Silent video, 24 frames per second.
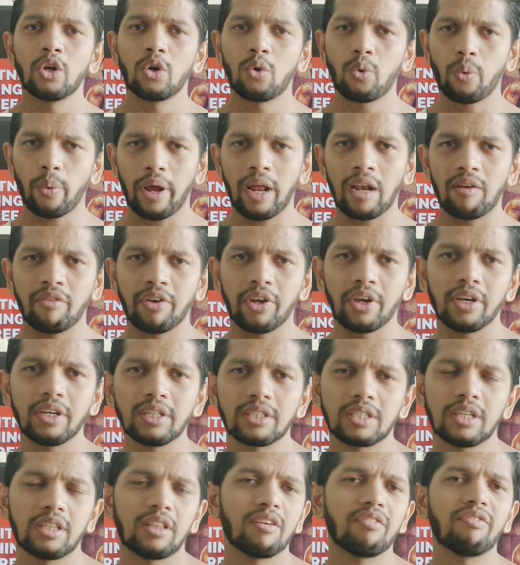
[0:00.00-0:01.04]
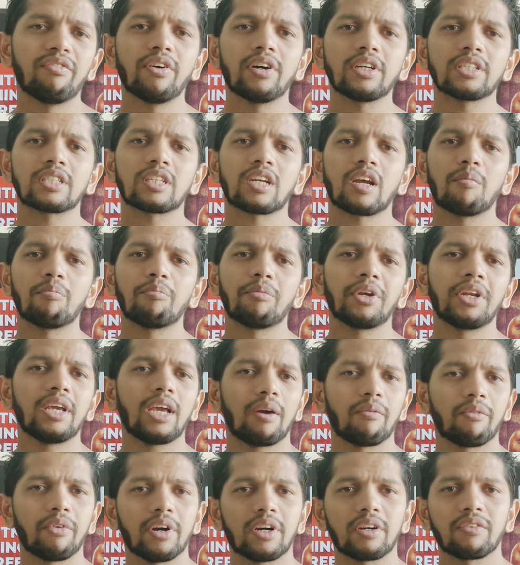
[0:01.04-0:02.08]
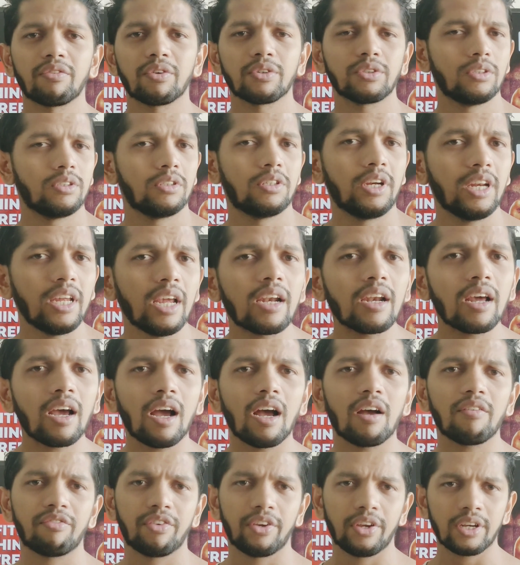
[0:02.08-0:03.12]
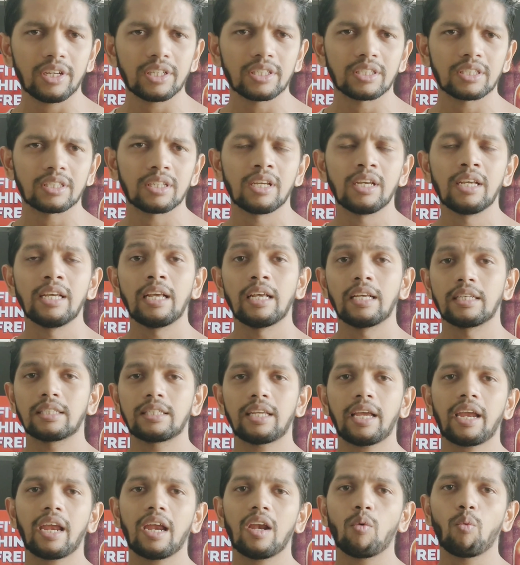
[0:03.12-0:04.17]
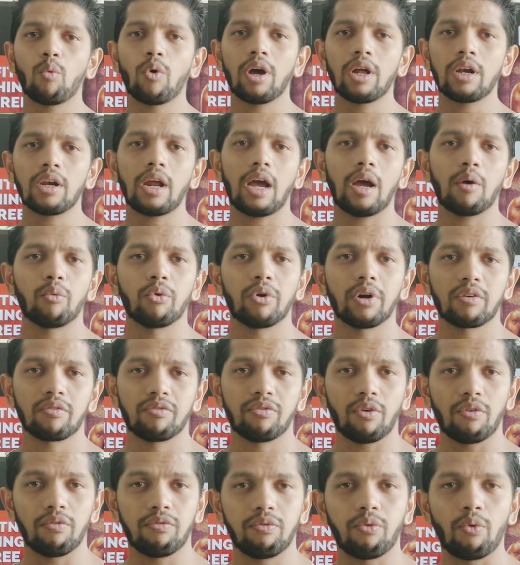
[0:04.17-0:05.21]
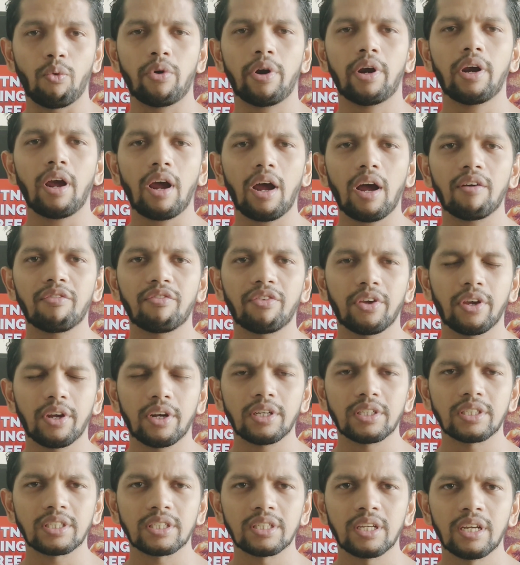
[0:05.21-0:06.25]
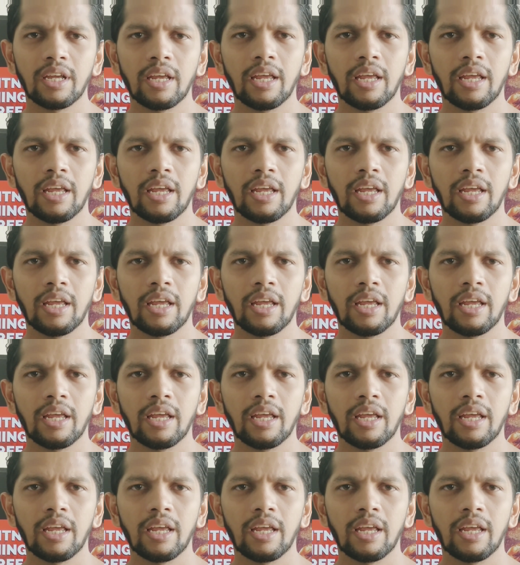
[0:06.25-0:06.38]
12 years. In the first company, I worked for 3.5 years. Second one, I worked for 4.5 years.